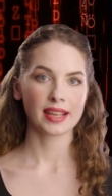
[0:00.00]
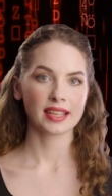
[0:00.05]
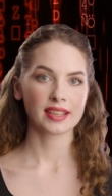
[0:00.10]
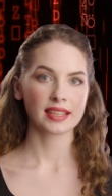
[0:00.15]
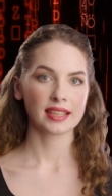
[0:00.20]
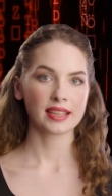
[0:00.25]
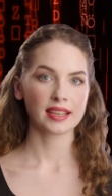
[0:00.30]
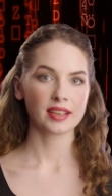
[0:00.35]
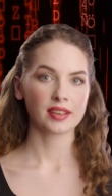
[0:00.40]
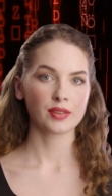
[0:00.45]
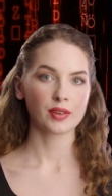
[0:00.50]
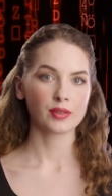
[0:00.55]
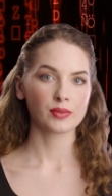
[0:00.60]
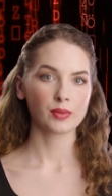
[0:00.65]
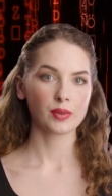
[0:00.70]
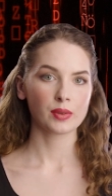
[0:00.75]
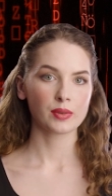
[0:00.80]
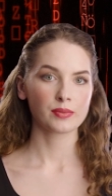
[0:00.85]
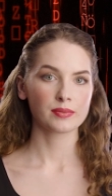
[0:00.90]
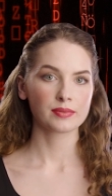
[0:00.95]
As a general
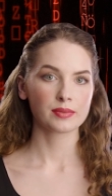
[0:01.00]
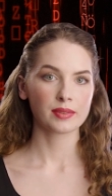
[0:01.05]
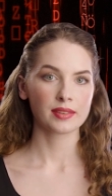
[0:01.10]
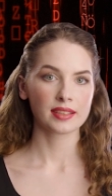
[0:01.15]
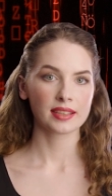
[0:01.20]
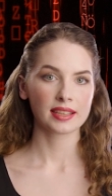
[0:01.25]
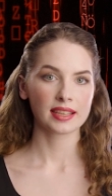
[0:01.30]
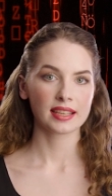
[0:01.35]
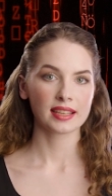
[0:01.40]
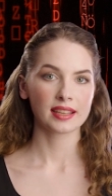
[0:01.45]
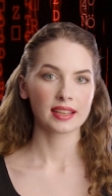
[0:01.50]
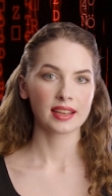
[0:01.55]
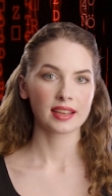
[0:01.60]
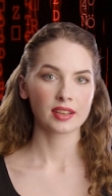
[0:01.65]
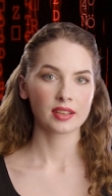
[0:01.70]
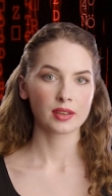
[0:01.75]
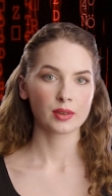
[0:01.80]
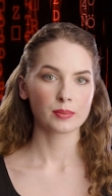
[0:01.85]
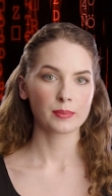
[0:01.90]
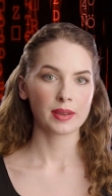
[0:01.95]
rule,
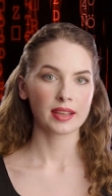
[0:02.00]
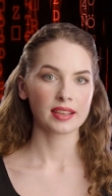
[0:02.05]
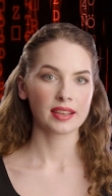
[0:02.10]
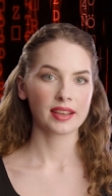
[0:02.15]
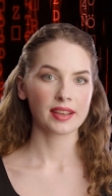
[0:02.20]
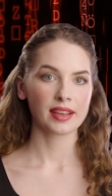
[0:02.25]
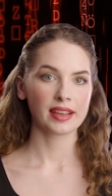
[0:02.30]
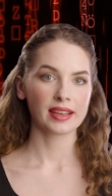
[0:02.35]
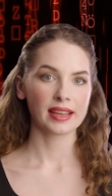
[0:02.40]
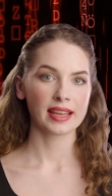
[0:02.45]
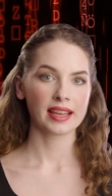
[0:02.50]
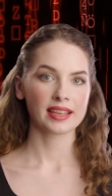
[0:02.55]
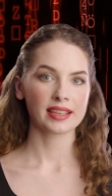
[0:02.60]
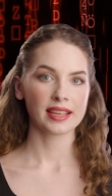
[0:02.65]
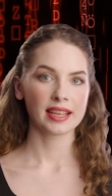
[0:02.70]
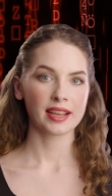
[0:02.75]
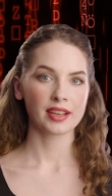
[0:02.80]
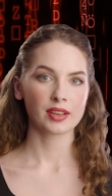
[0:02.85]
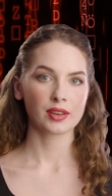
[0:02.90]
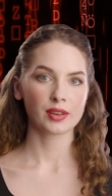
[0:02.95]
testing should be done at
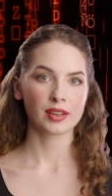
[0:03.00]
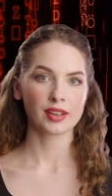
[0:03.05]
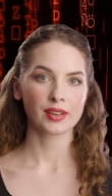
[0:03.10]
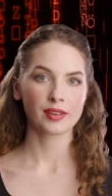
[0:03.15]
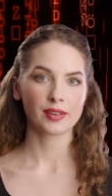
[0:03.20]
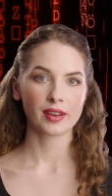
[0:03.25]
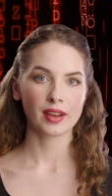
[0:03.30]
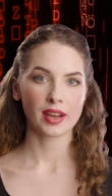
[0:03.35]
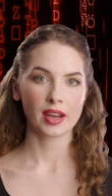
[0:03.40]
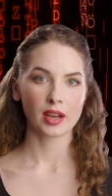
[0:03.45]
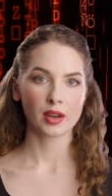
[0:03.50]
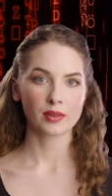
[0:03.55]
least annually,